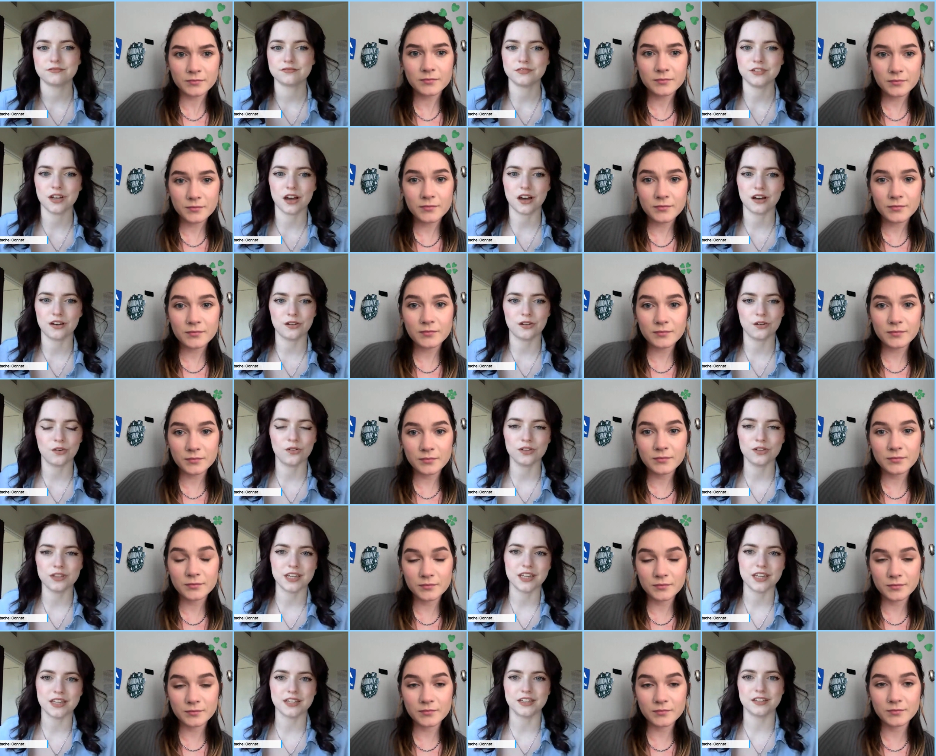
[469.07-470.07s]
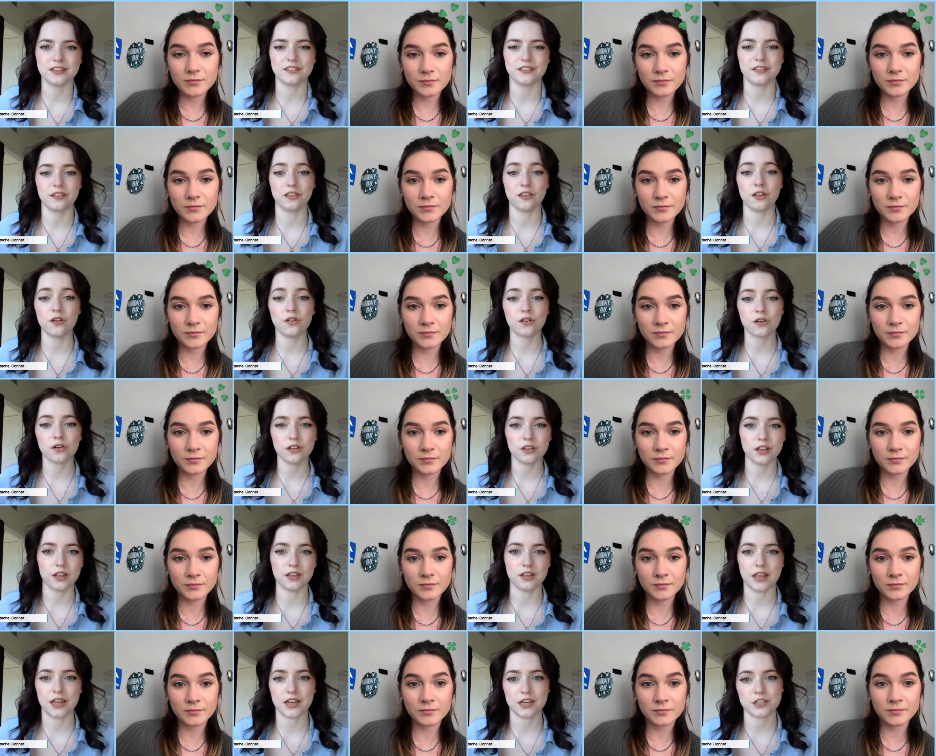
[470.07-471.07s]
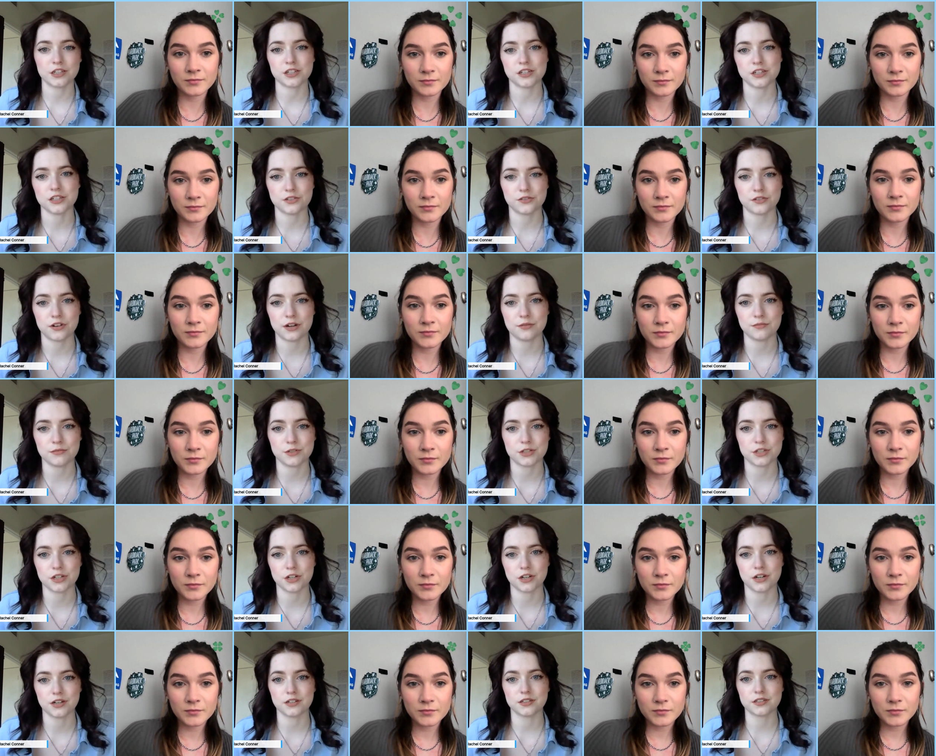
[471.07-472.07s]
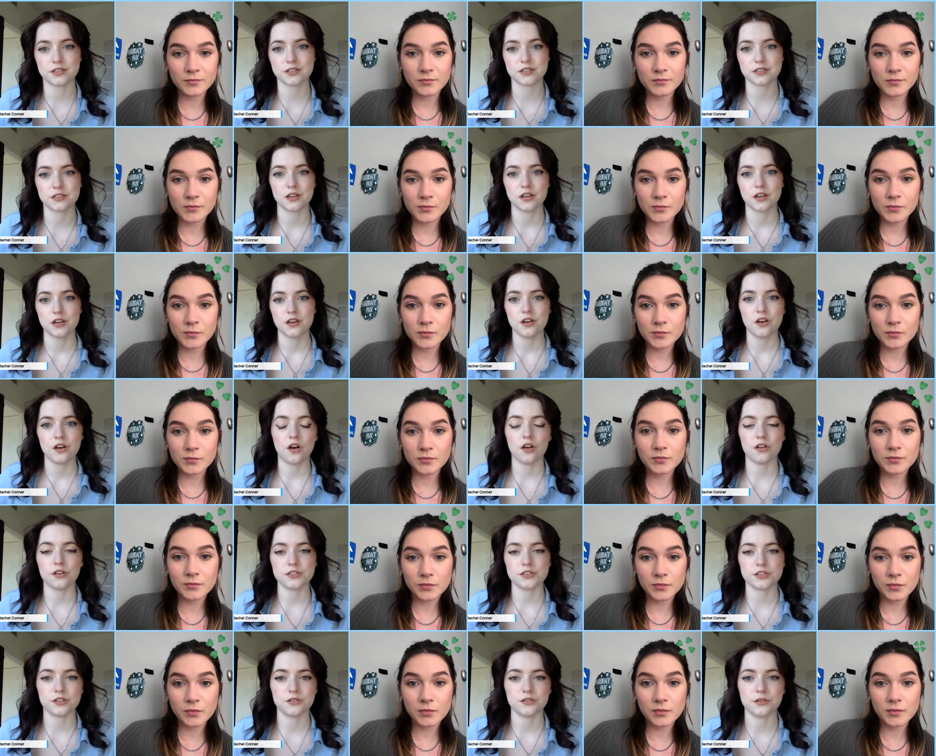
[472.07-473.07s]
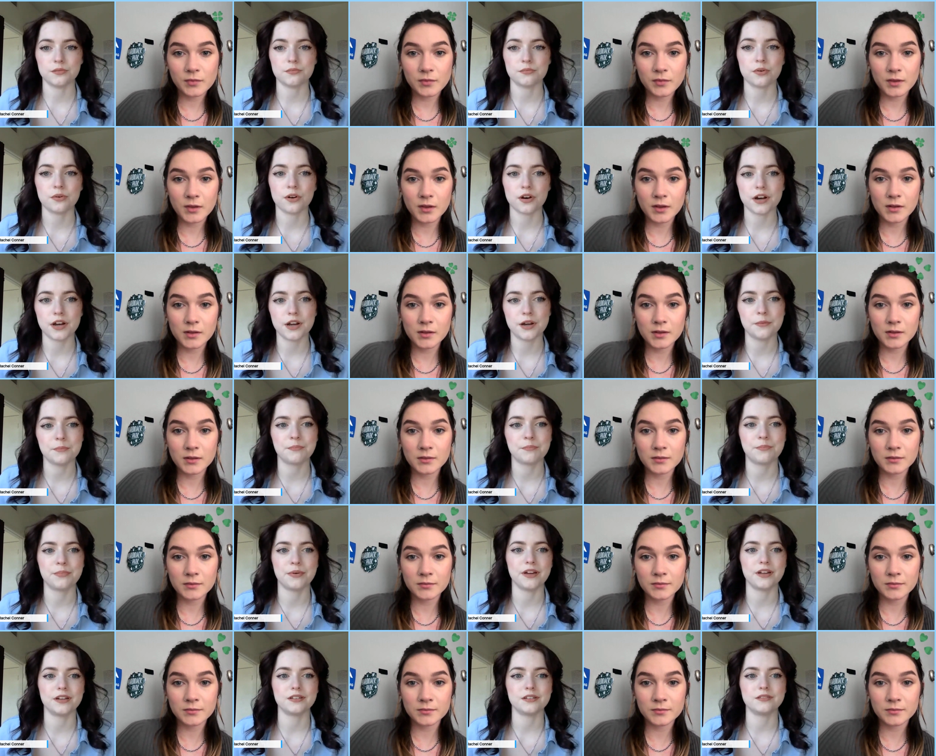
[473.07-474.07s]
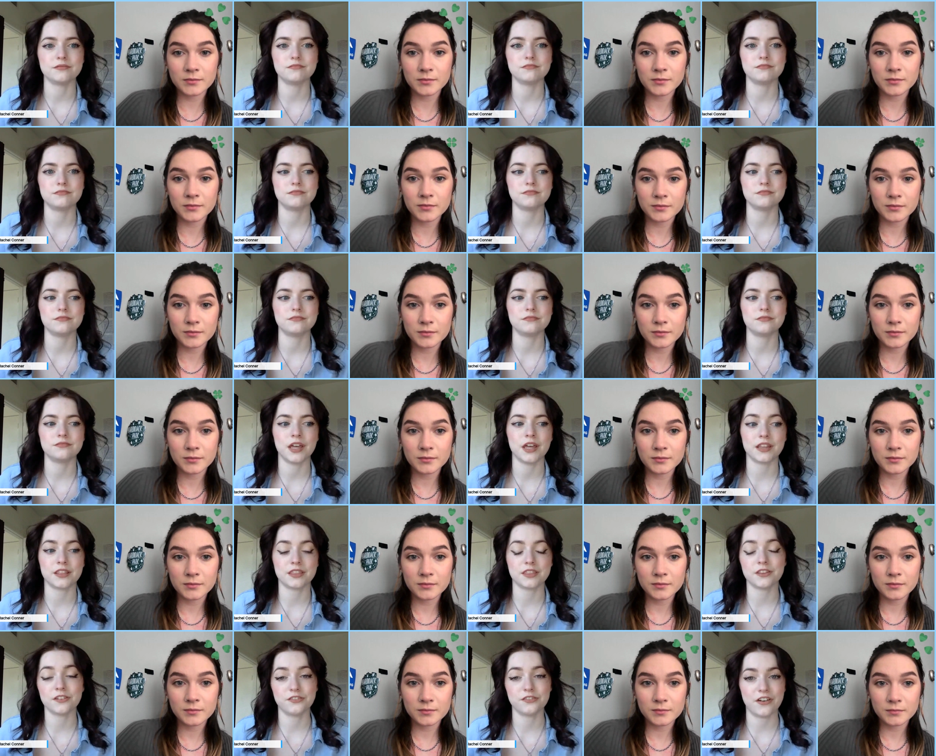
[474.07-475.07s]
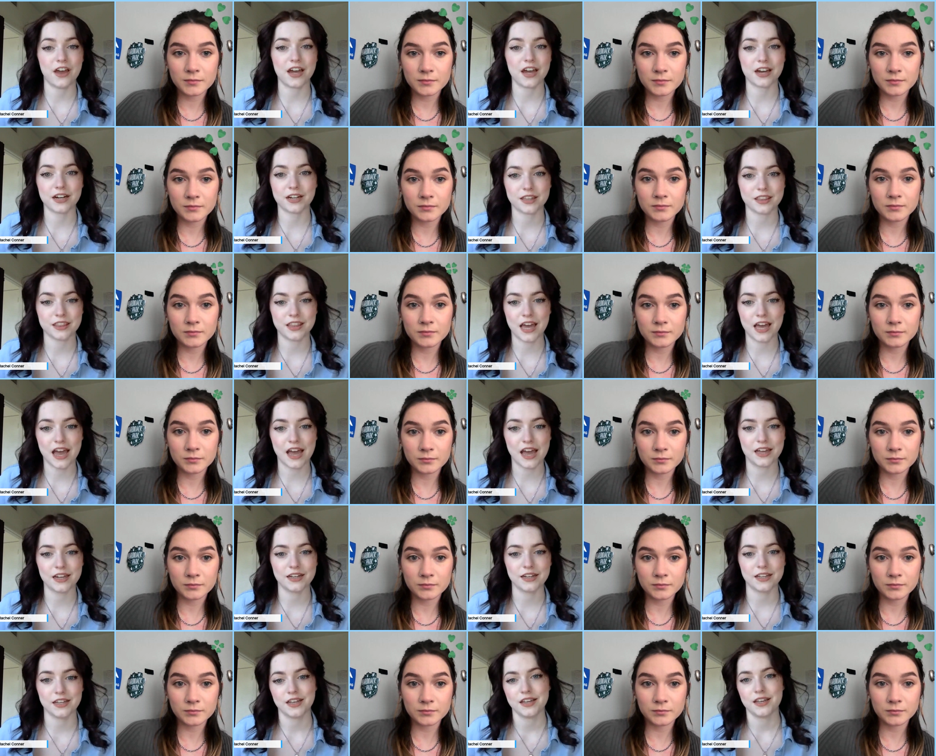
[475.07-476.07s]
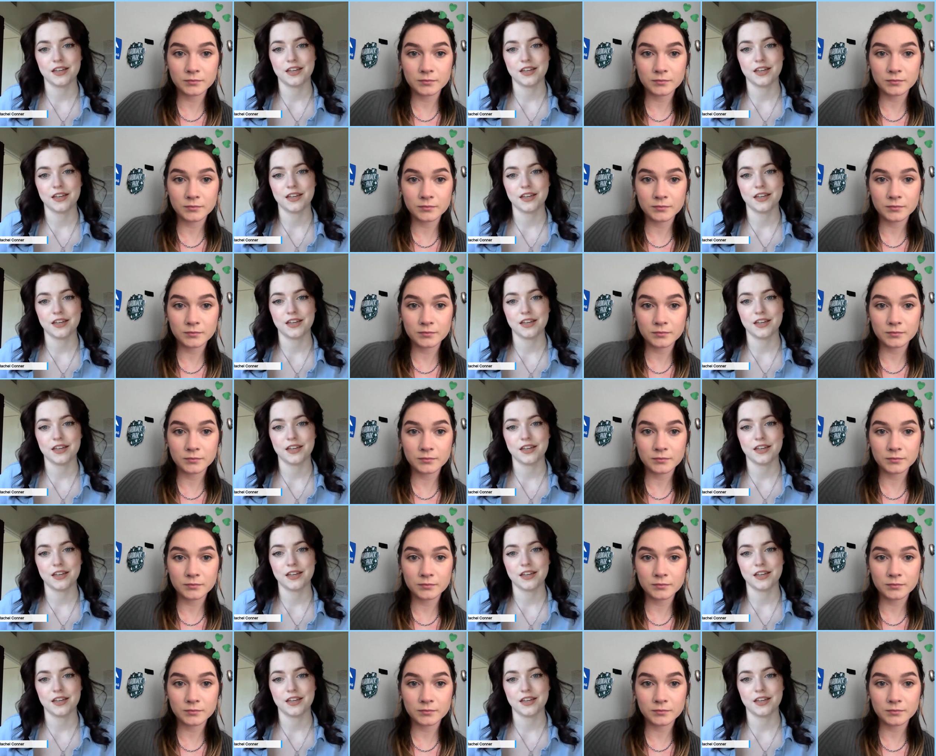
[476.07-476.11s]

Speaker 1: not only in the local elections, where I'm sure it's also important, but like the fact that